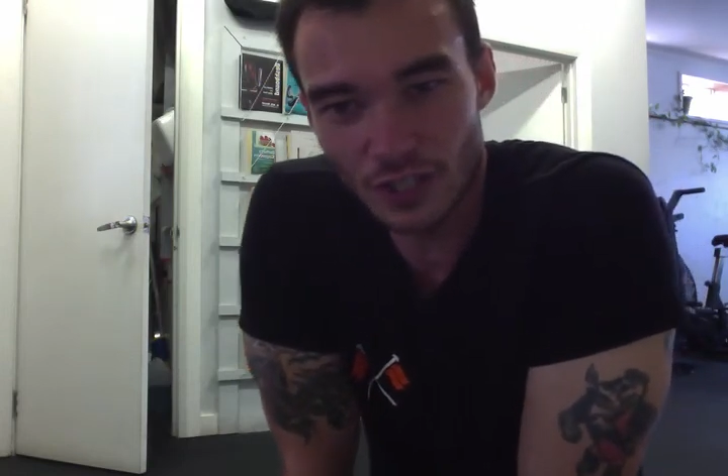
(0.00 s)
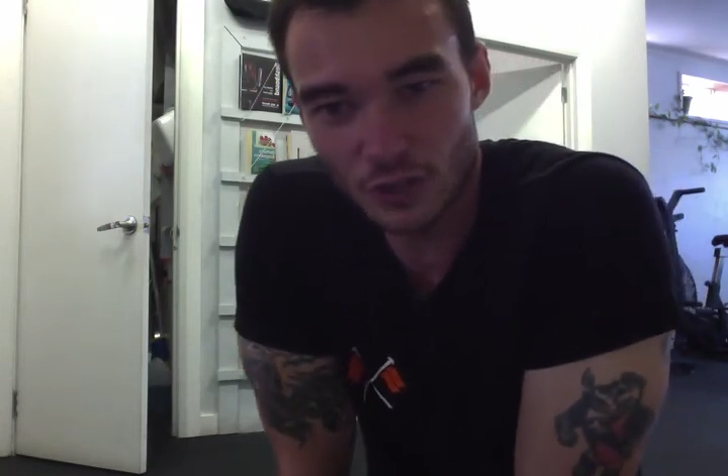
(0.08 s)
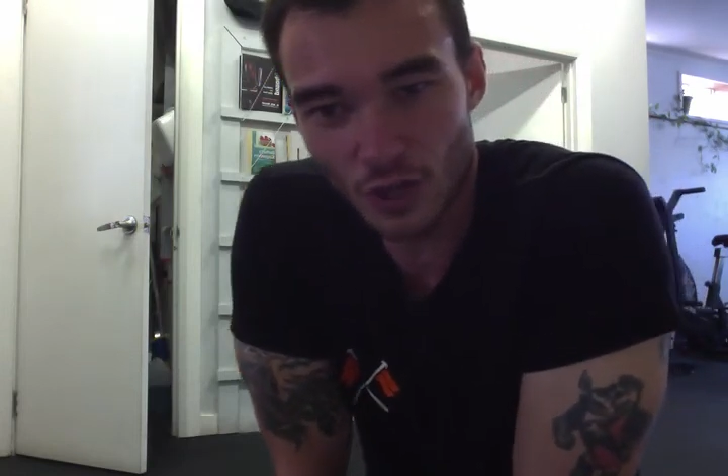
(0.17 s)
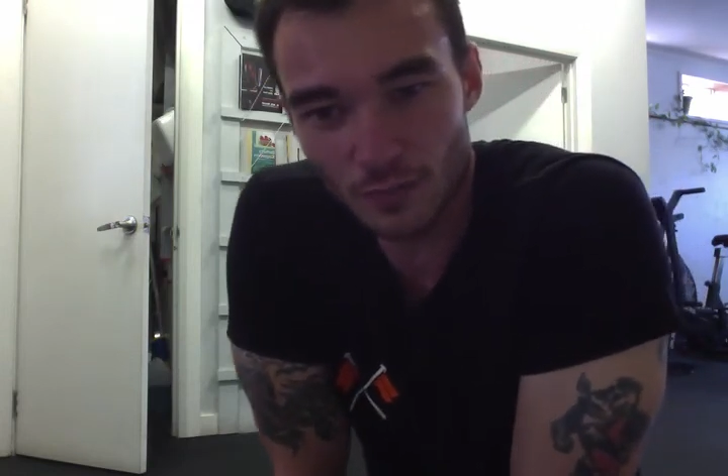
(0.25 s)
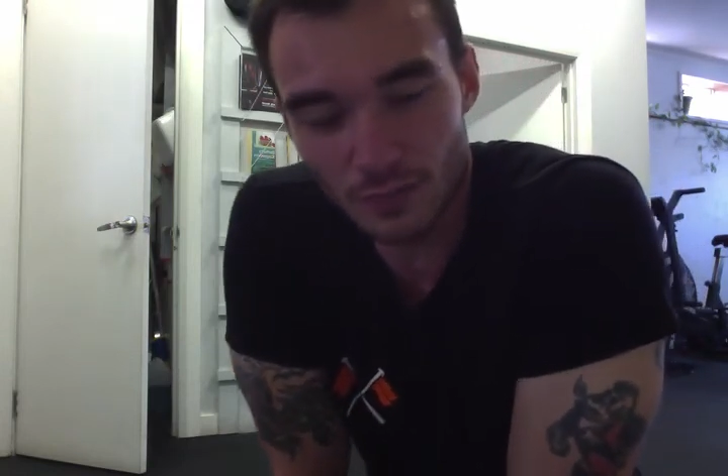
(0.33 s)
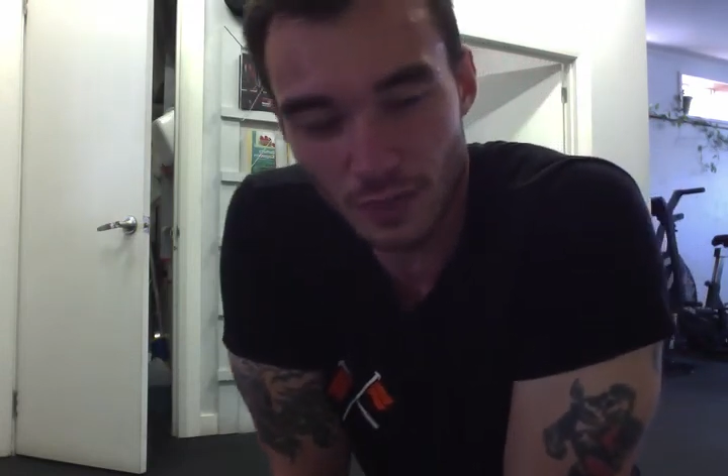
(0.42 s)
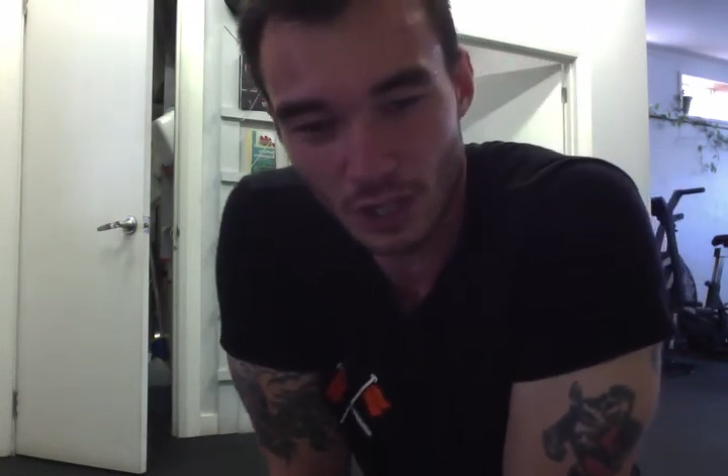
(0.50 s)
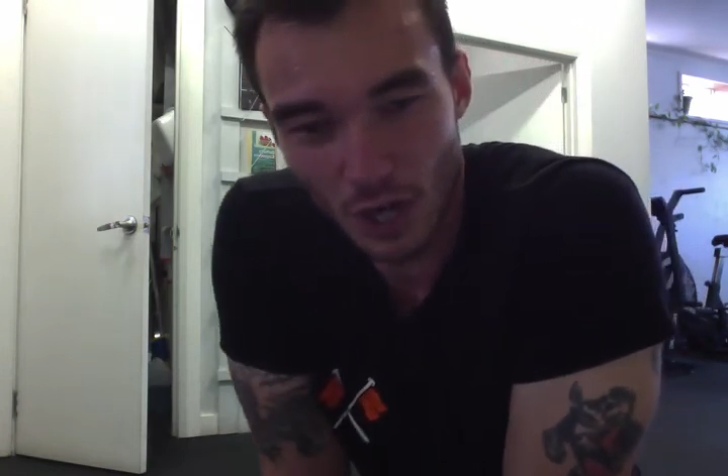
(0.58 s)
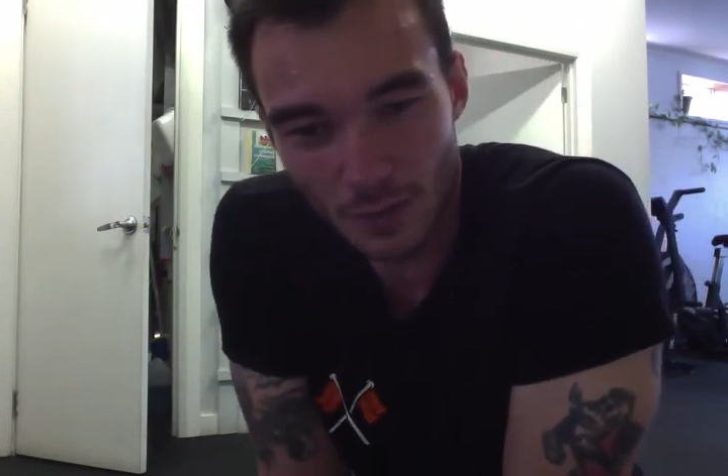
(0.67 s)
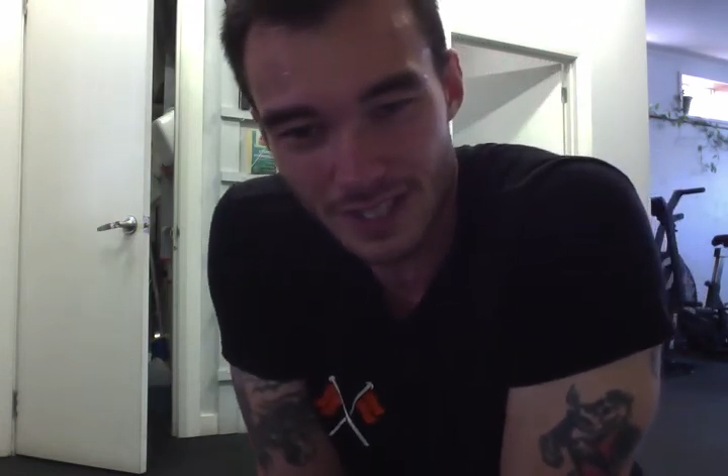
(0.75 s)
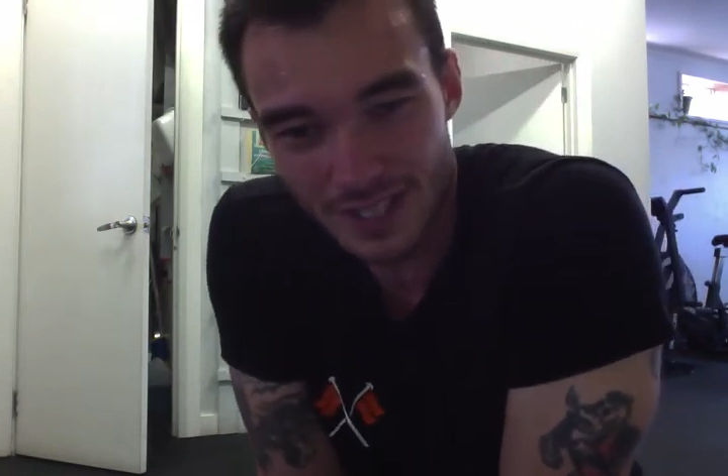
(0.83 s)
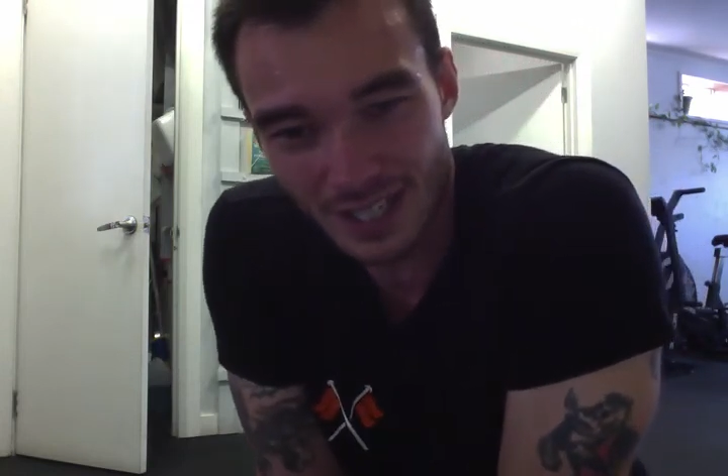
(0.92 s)
to drop them in the
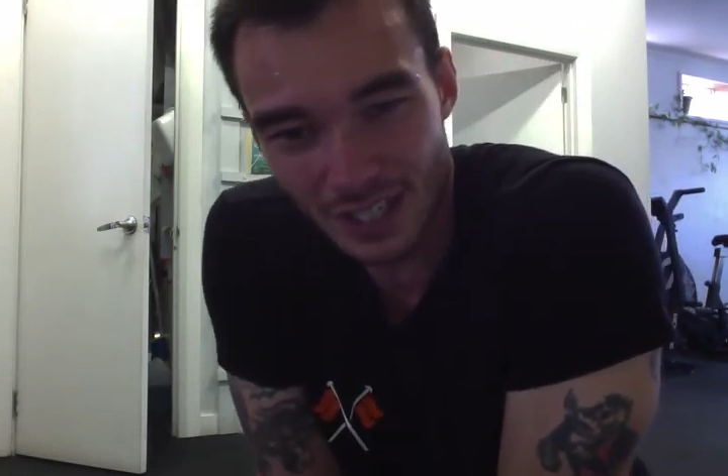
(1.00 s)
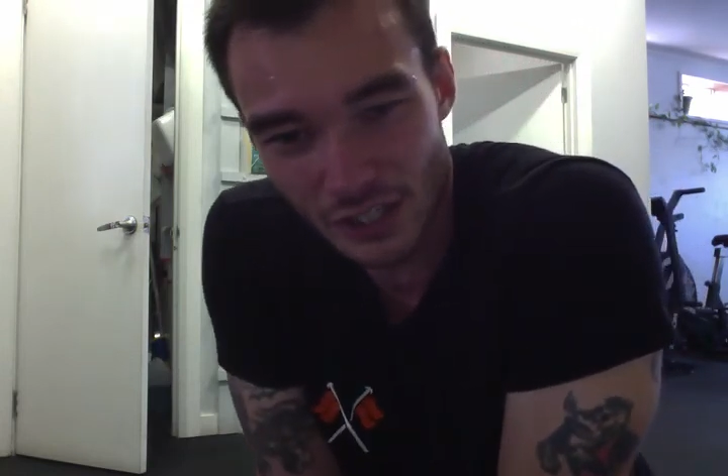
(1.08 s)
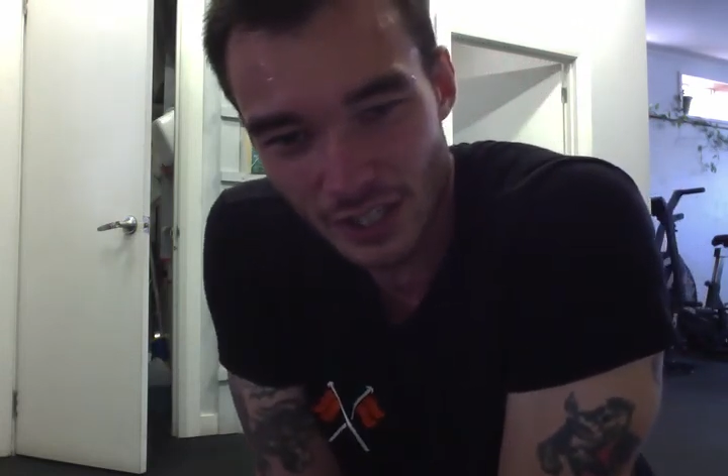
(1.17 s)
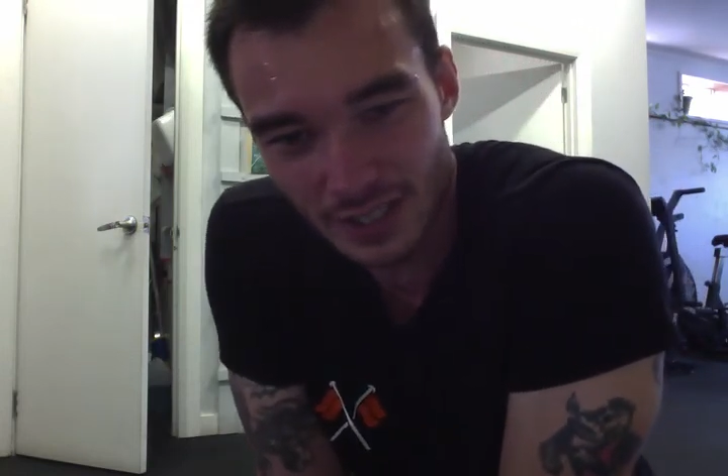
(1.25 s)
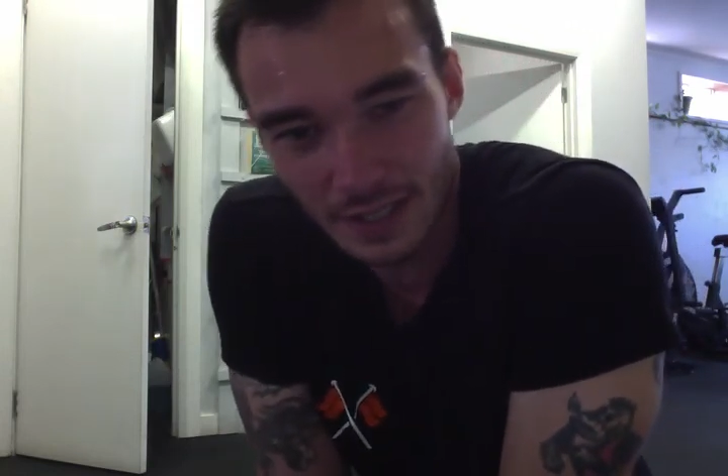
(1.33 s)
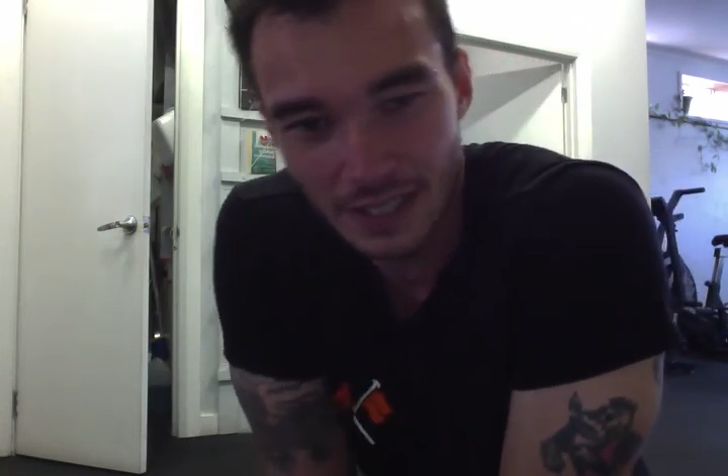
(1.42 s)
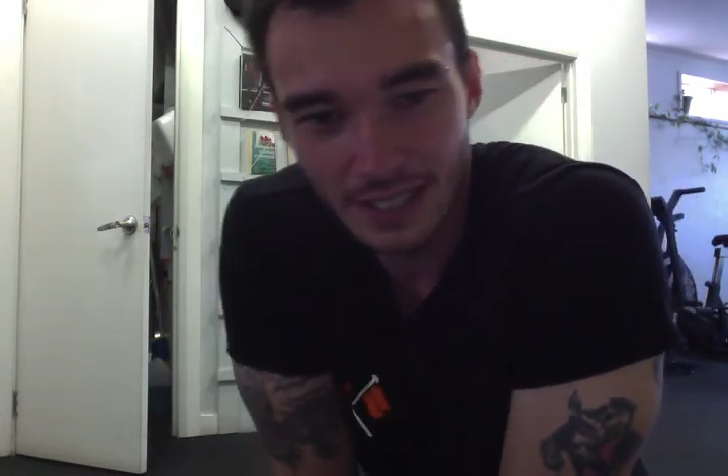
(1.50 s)
comments section.